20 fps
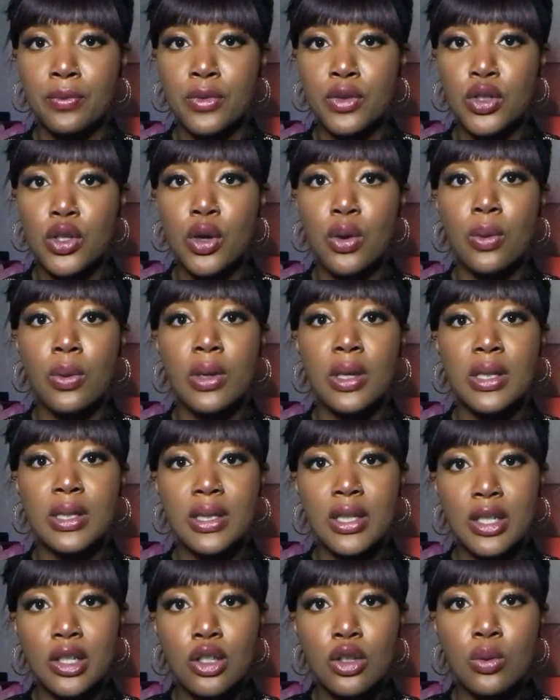So
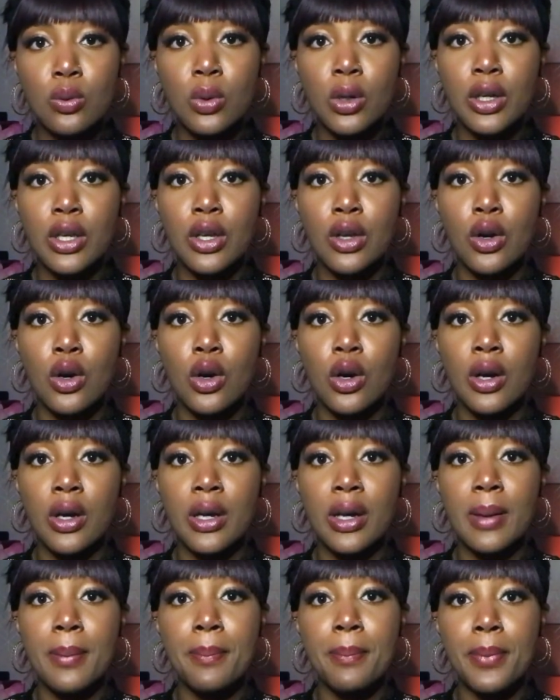continue working hard
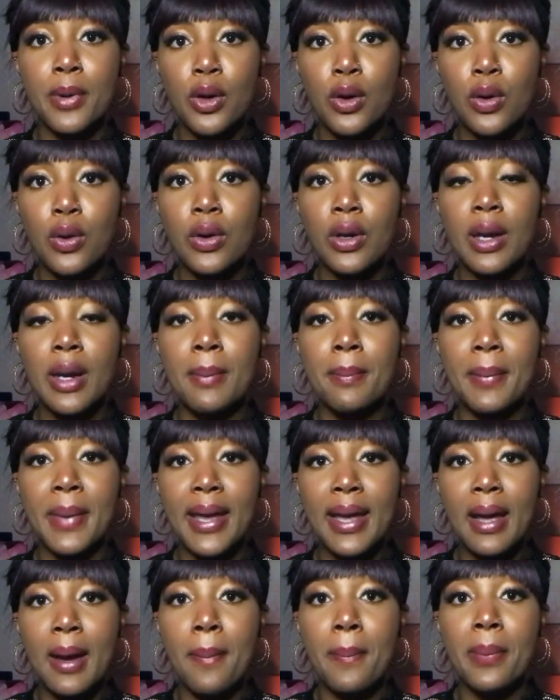and build and
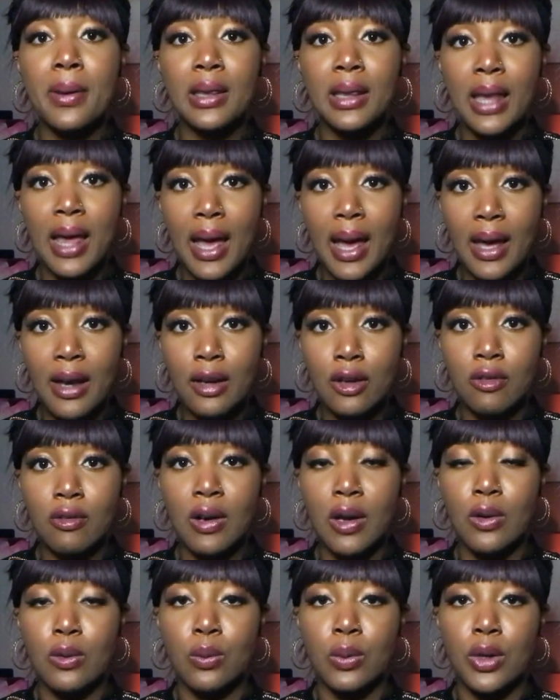make a plan
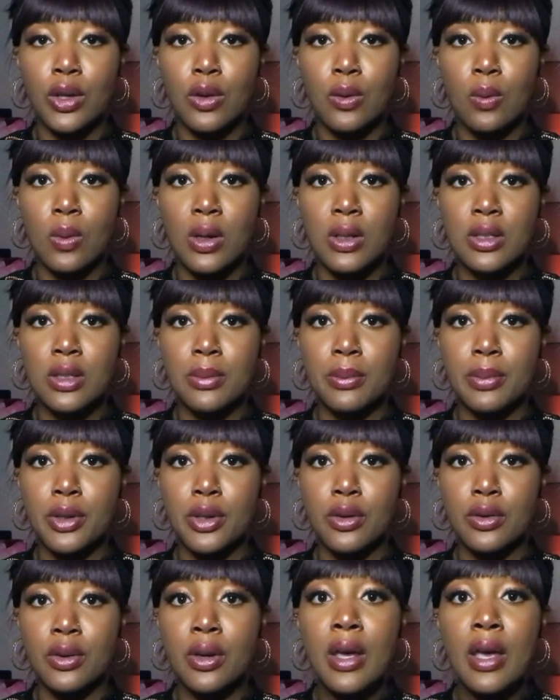around what you want to
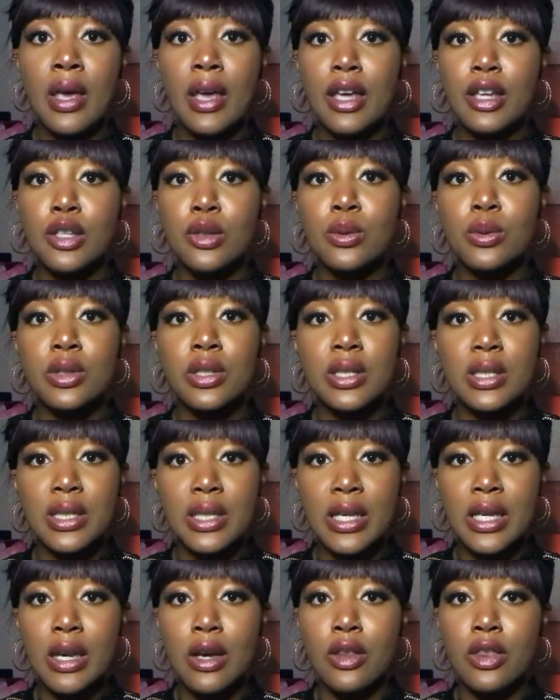build. And you will
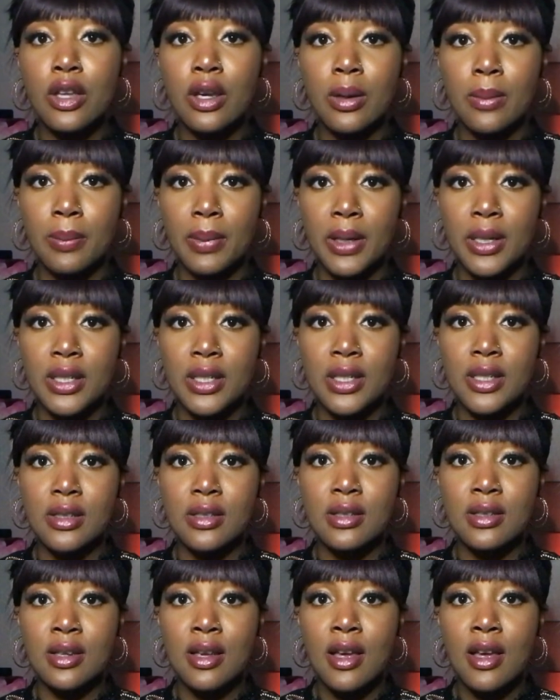see the
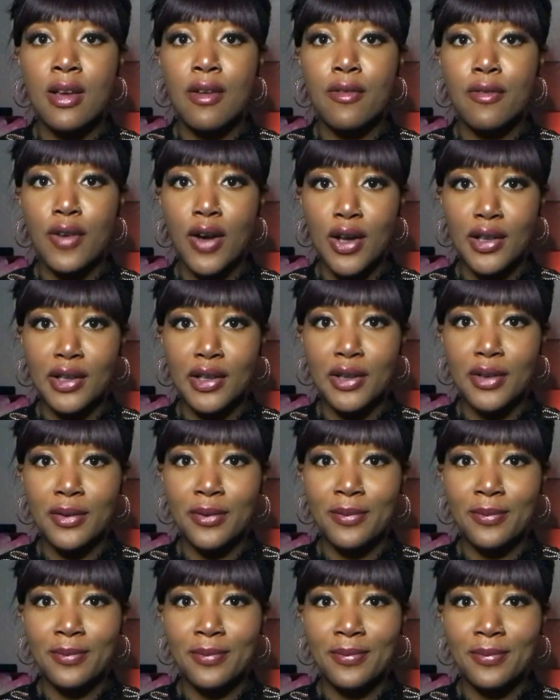abundance follow.
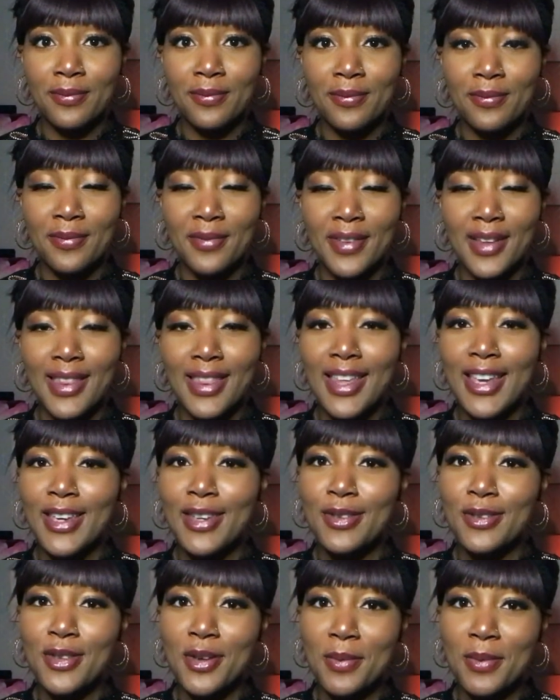
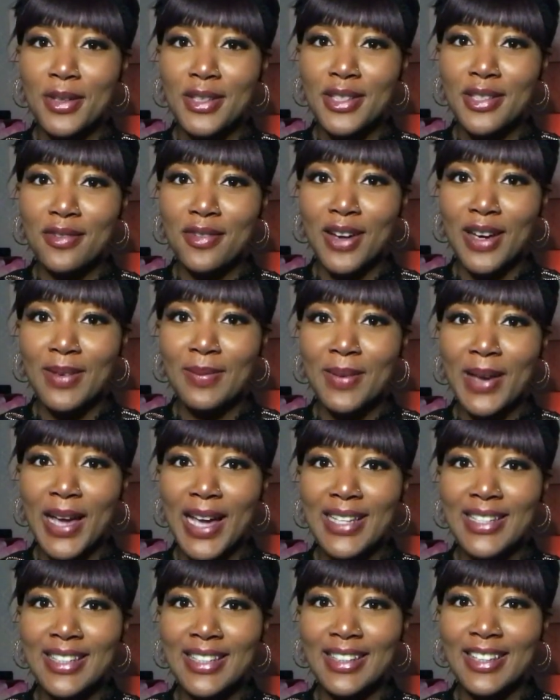Thank you so much, Divine
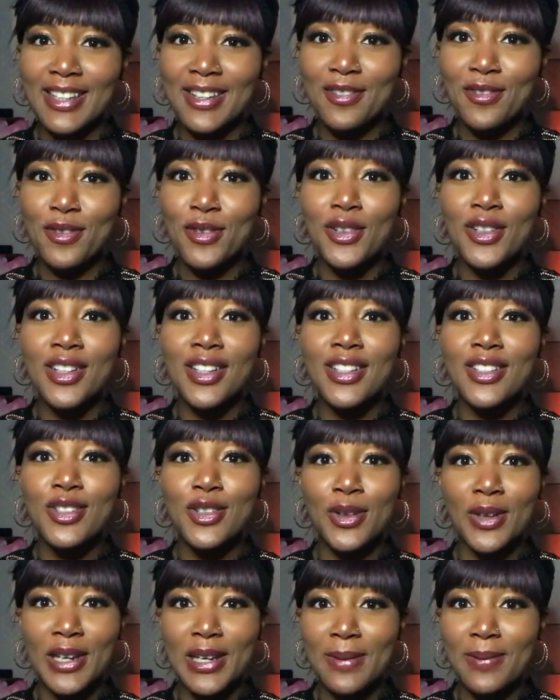Masculine, for
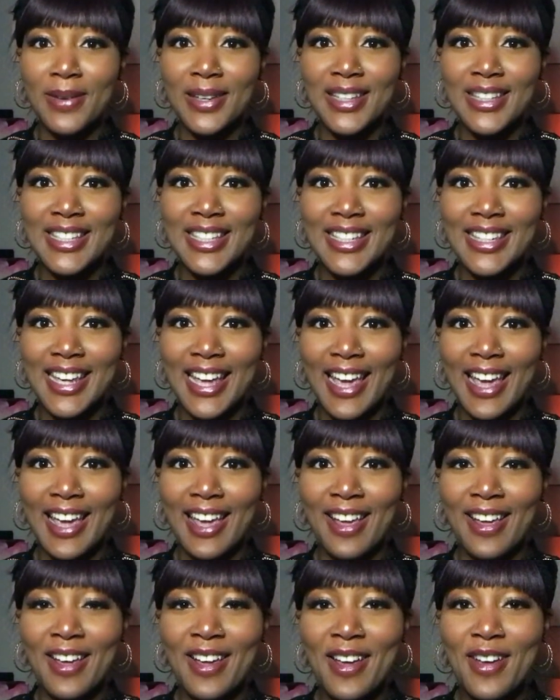joining me today
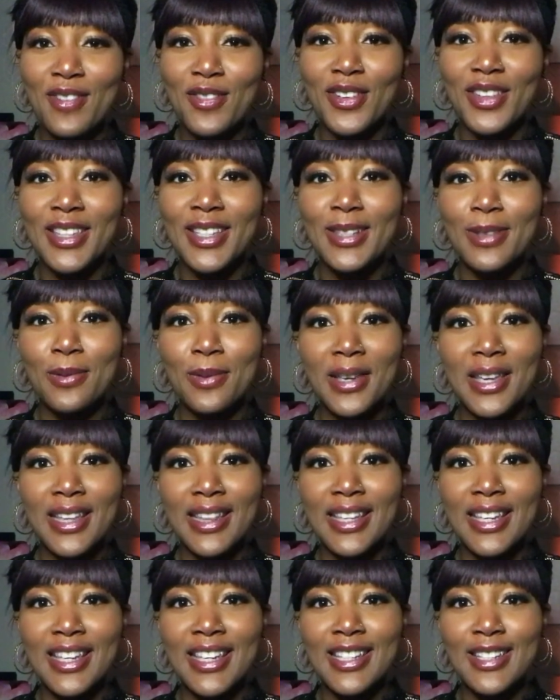for this
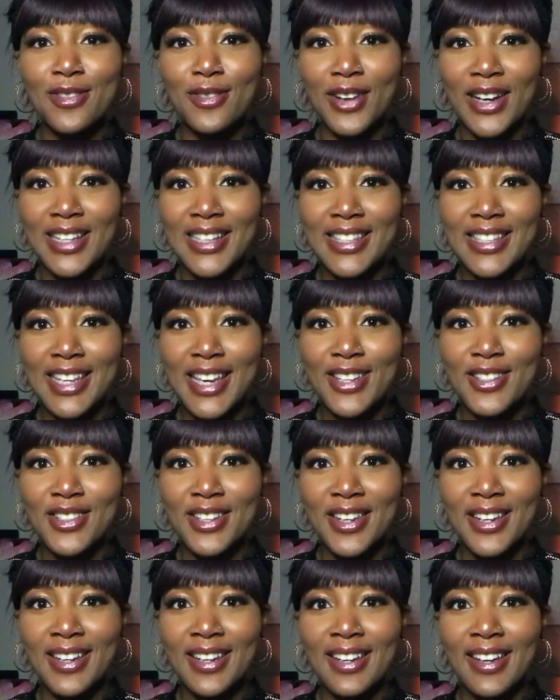weekly Divine
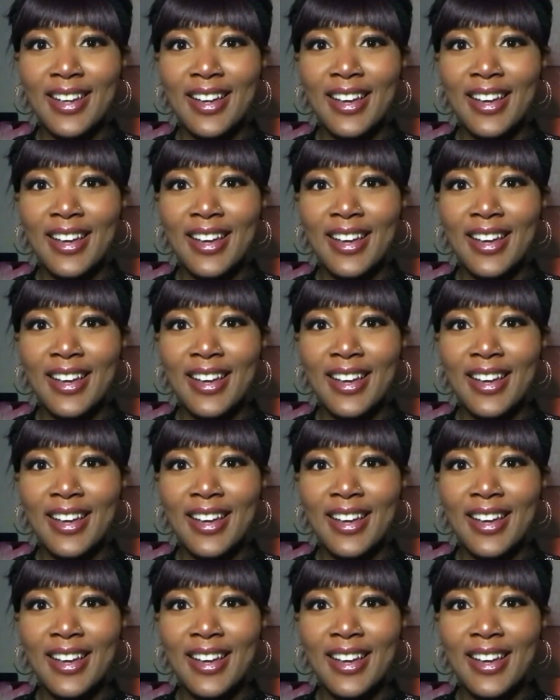session.